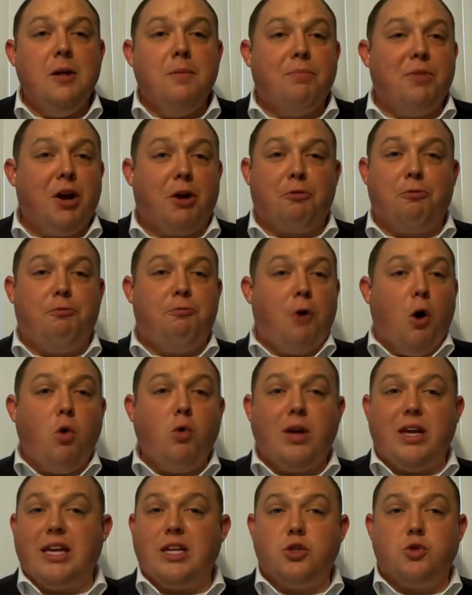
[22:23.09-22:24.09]
Their
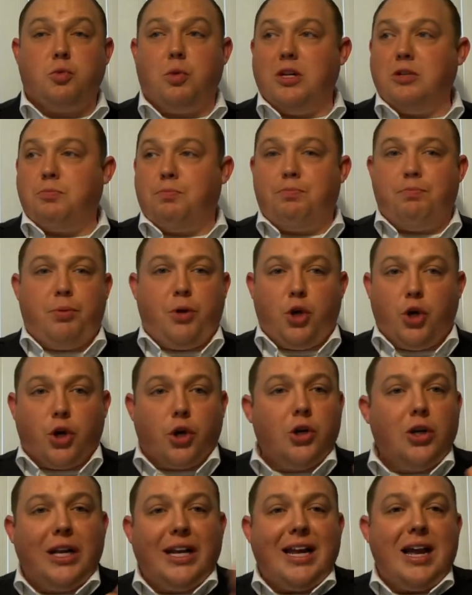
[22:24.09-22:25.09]
focus was
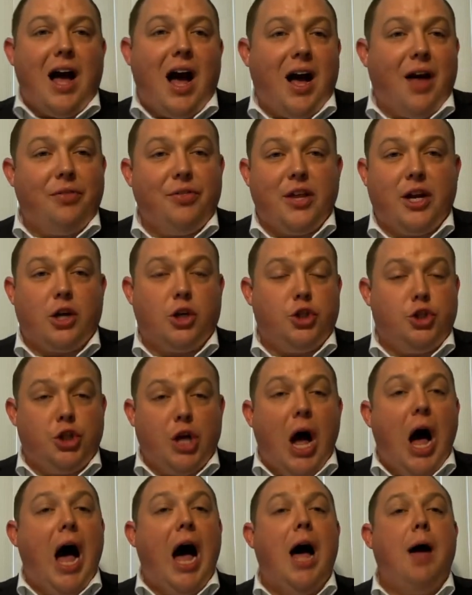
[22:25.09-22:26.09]
purely on their
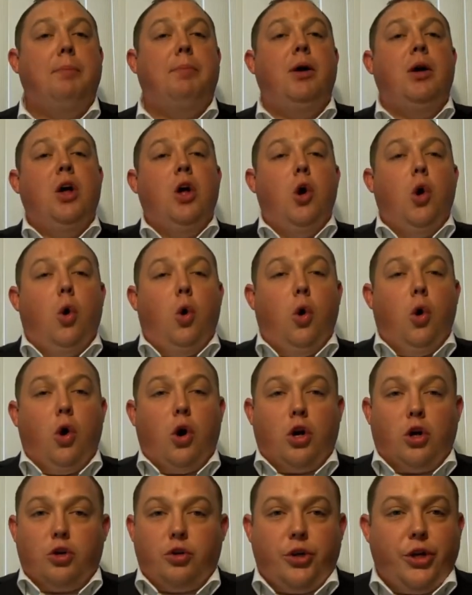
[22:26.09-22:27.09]
job,
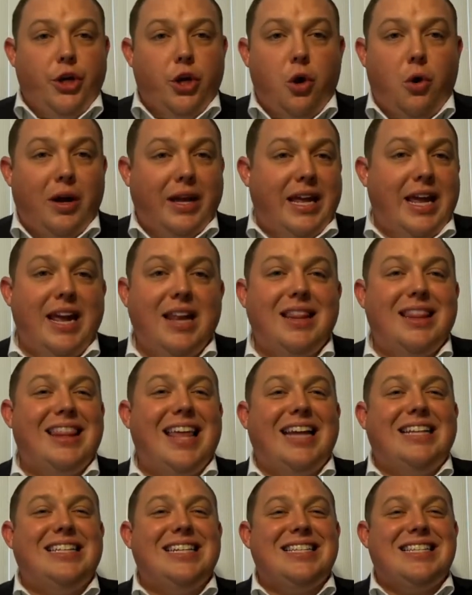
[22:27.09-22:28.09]
or, you know, again,
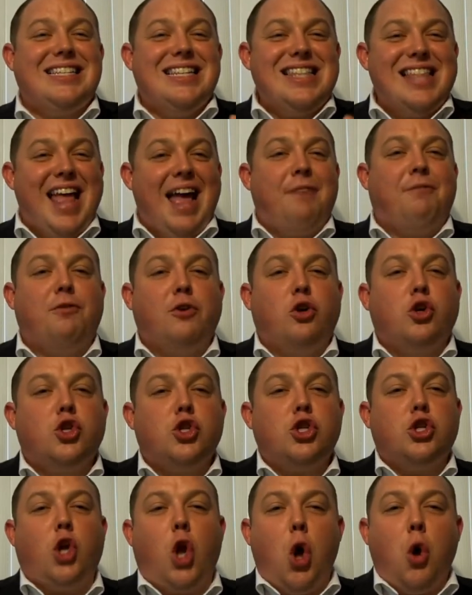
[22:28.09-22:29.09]
they just never
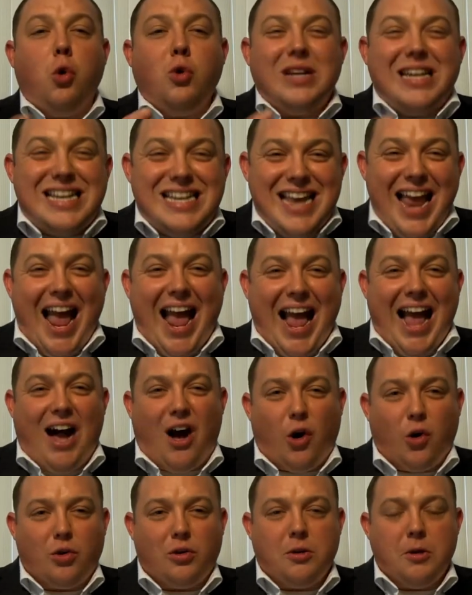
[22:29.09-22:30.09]
slowed
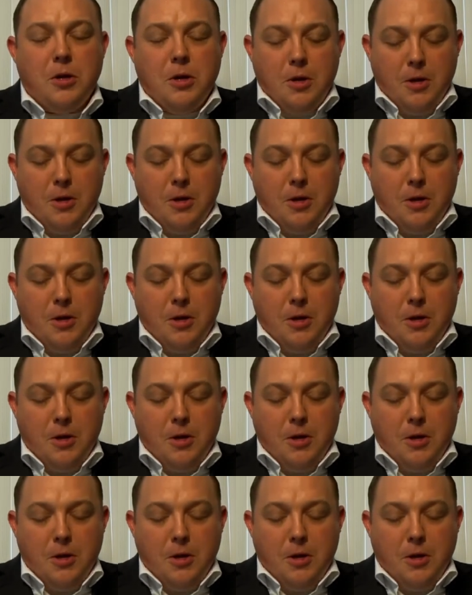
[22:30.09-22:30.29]
down.